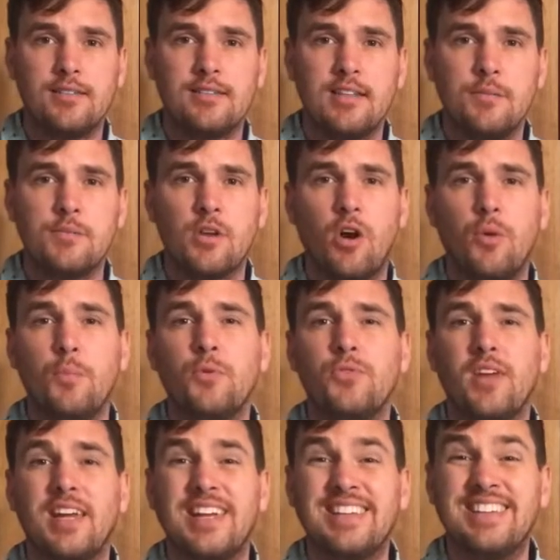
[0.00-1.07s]
it seems
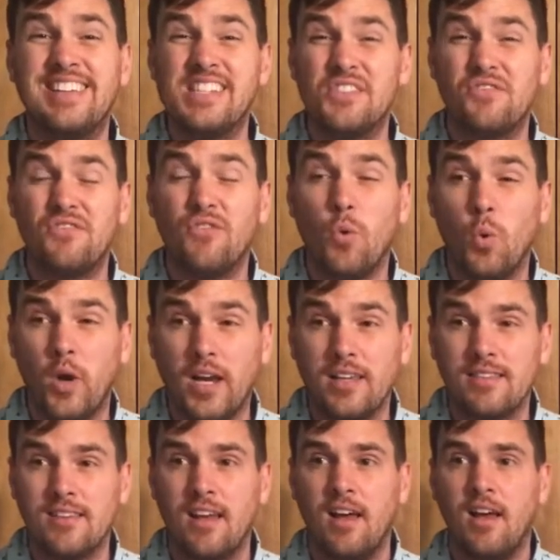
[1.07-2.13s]
almost like it's his
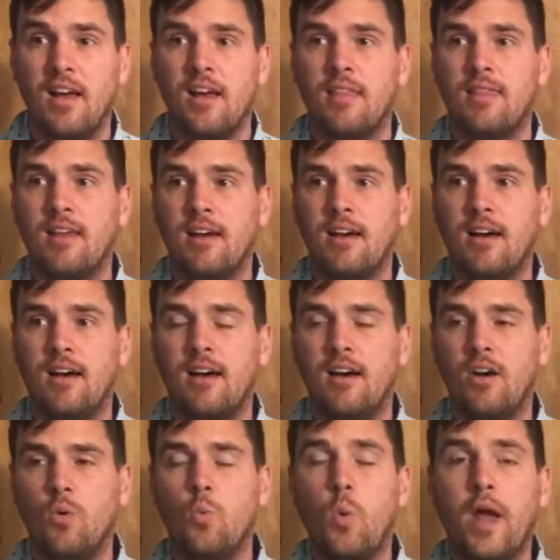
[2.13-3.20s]
voice.
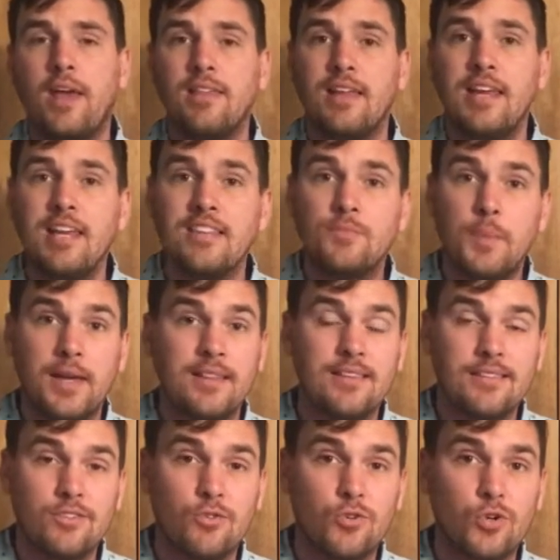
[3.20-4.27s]
The way that he's made
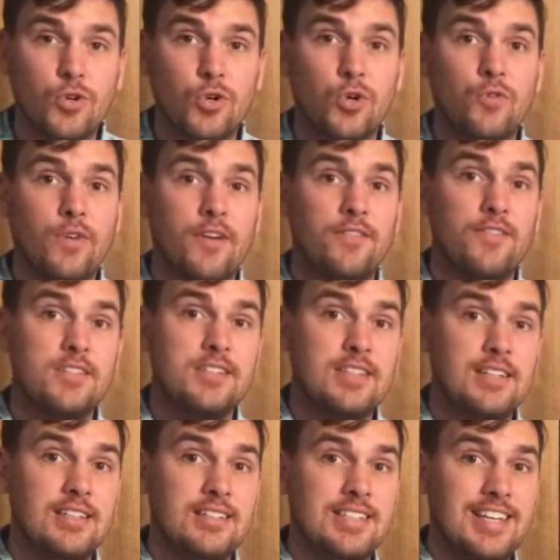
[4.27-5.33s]
this little girl
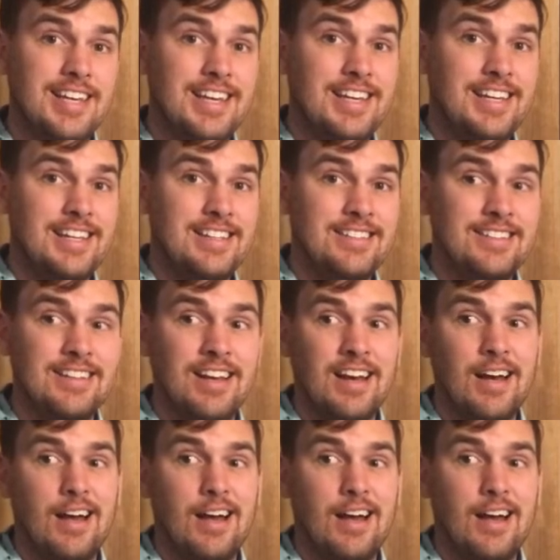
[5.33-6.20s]
references his